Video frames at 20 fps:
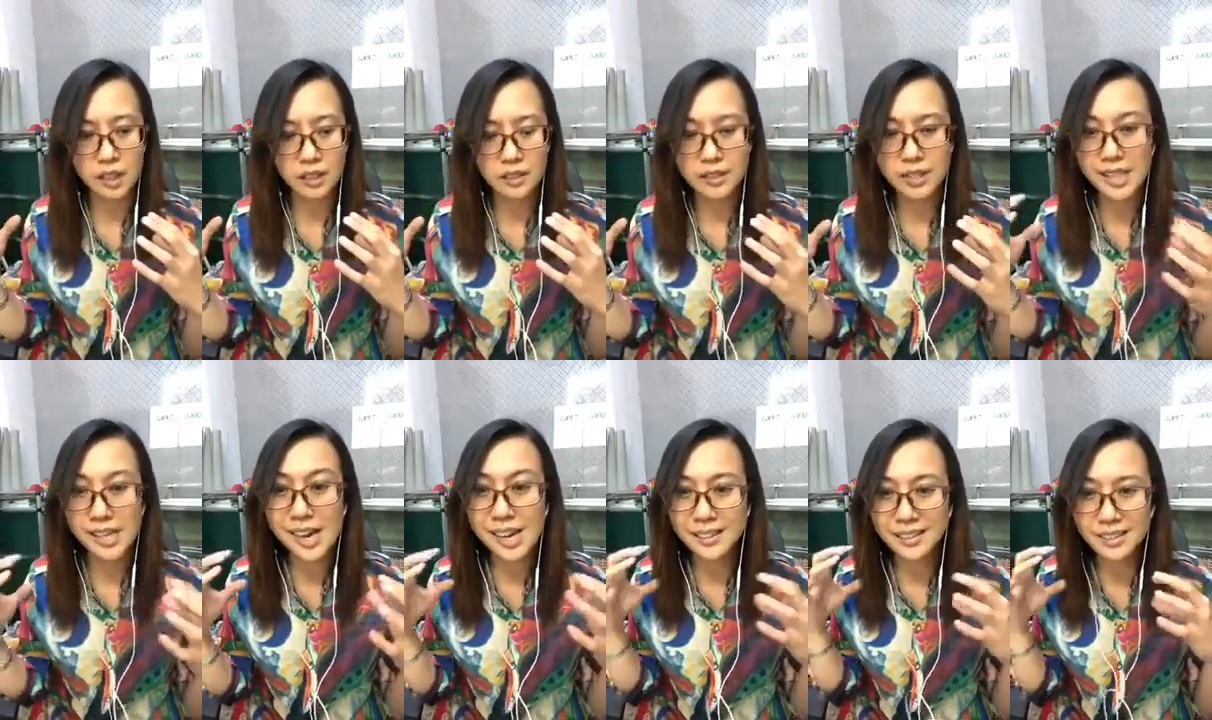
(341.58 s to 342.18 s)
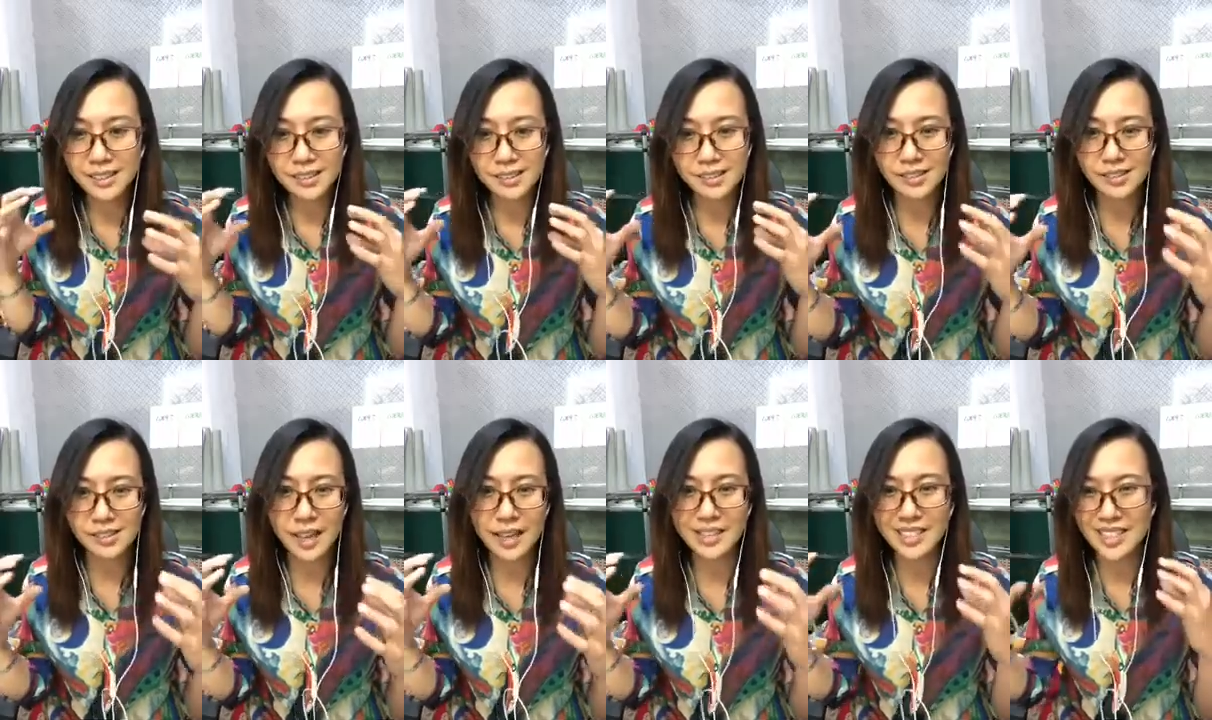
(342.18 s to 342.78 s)
tasks,
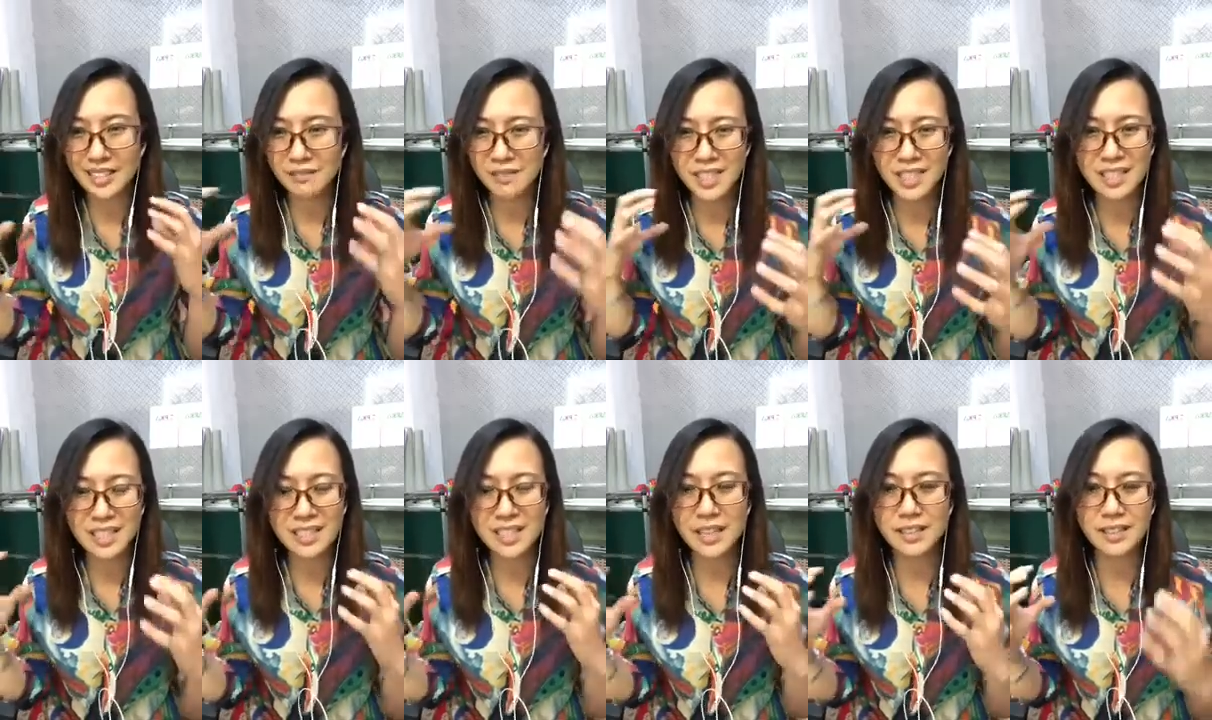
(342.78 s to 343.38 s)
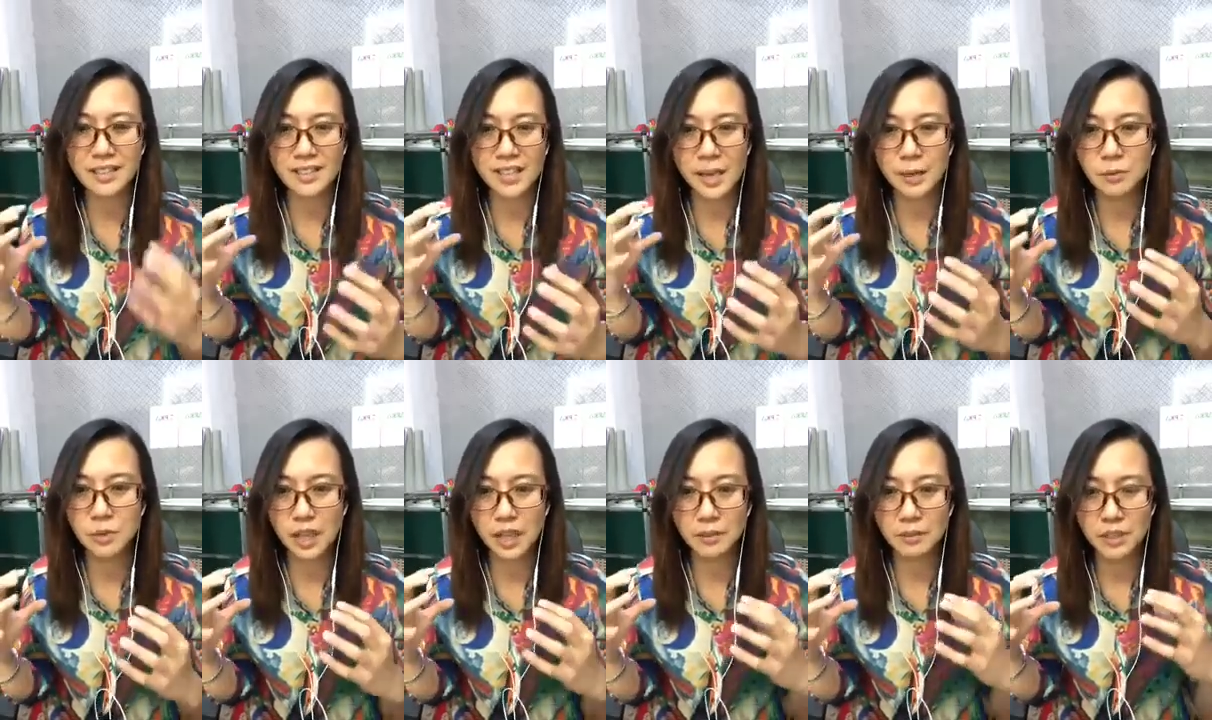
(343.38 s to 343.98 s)
activities at the same
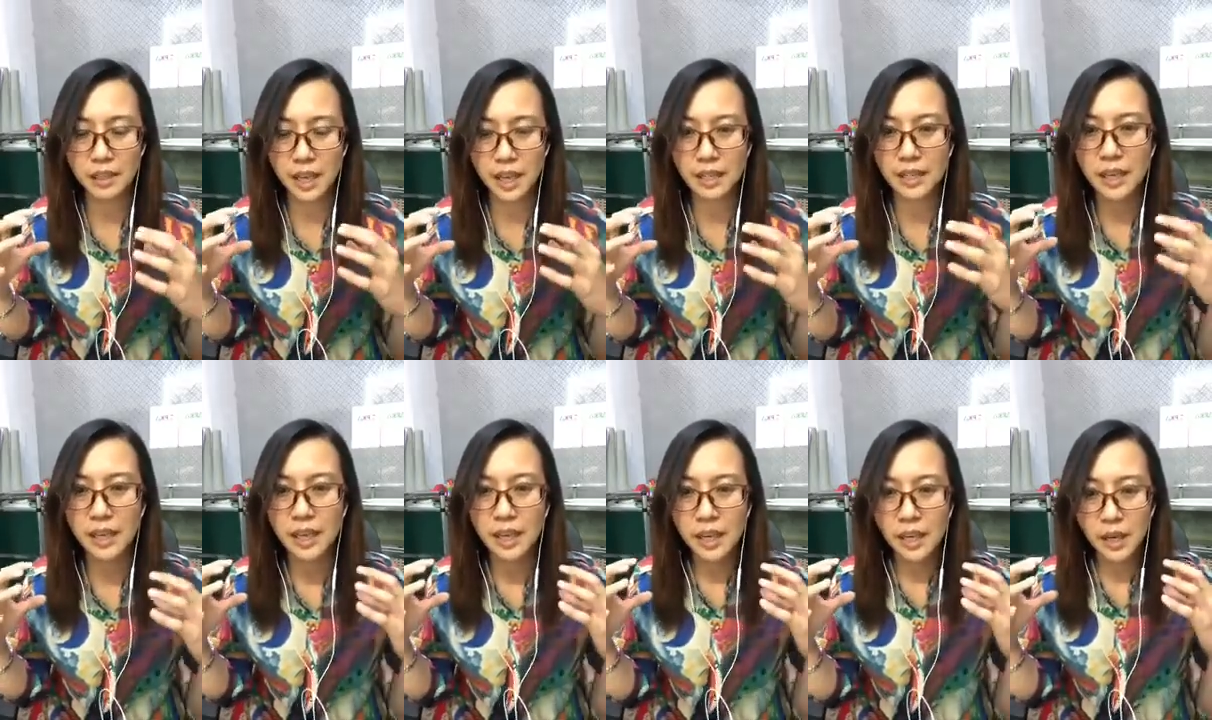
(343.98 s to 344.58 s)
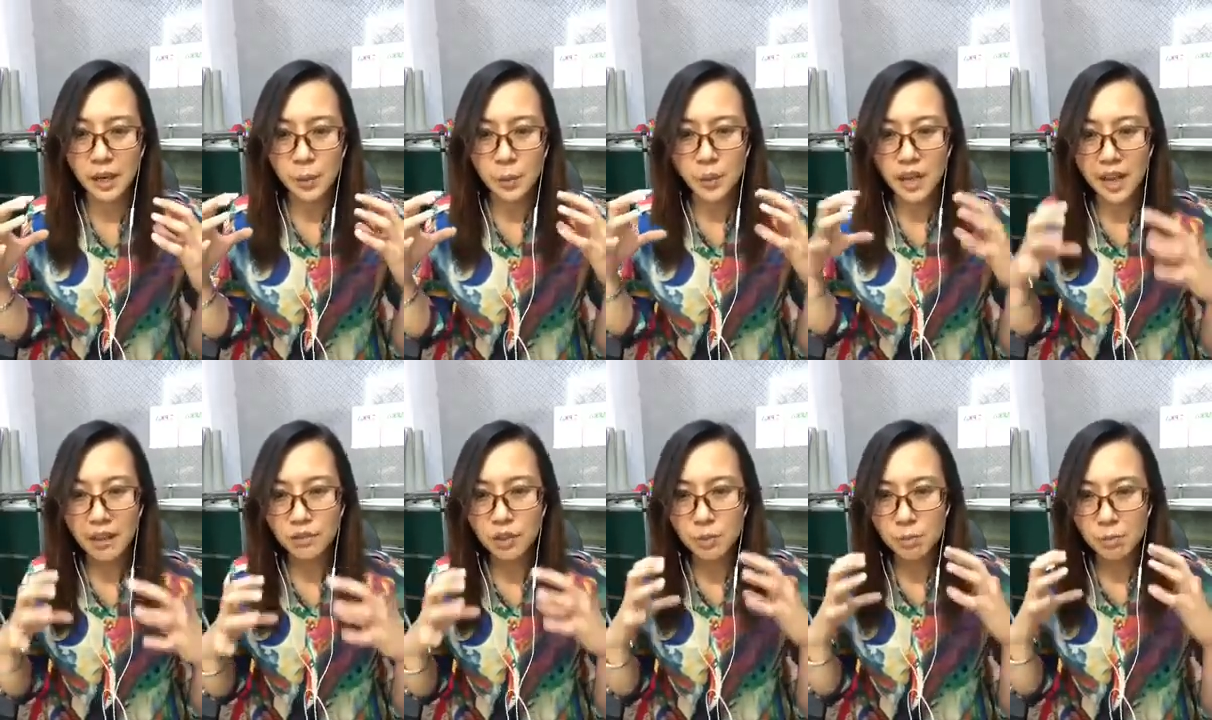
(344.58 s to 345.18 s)
time, and we
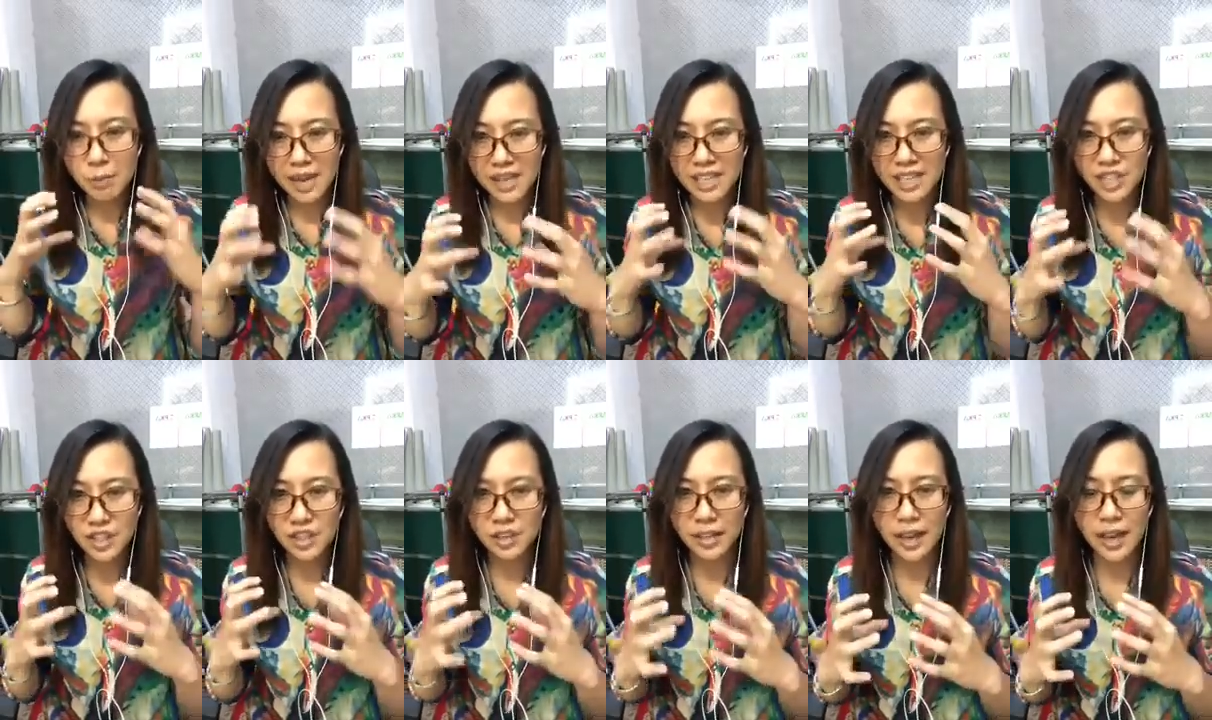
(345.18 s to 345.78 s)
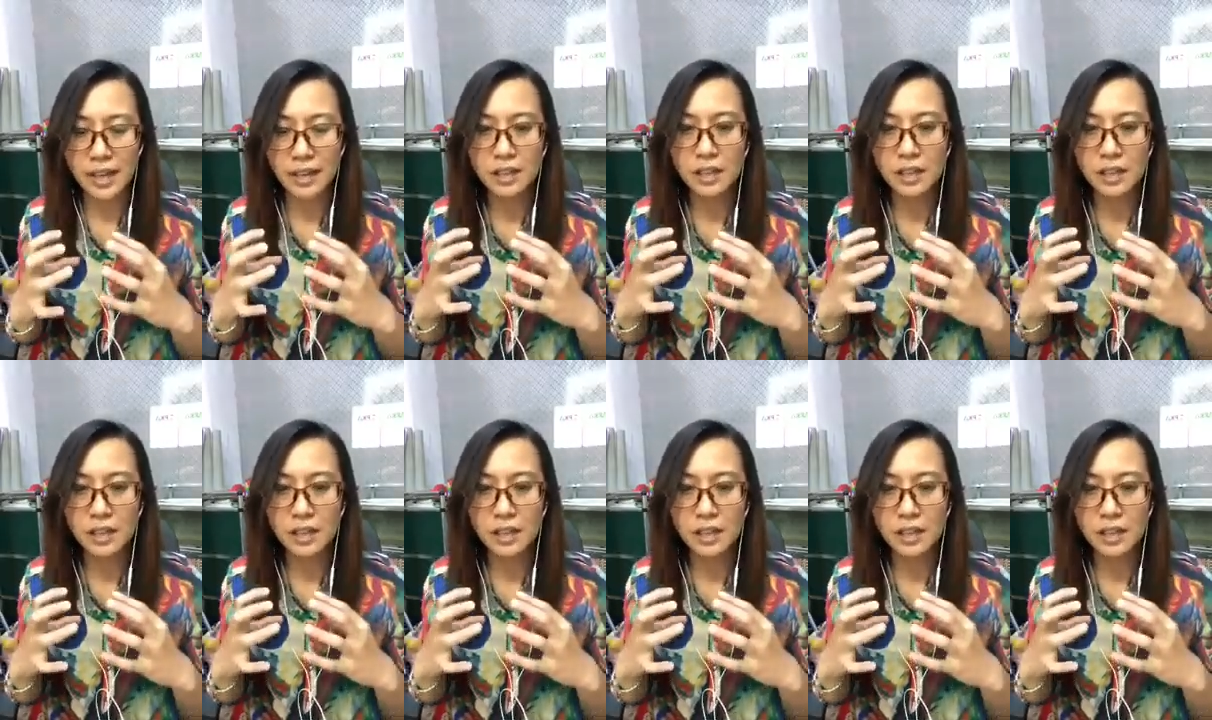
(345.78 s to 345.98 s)
have to manage that.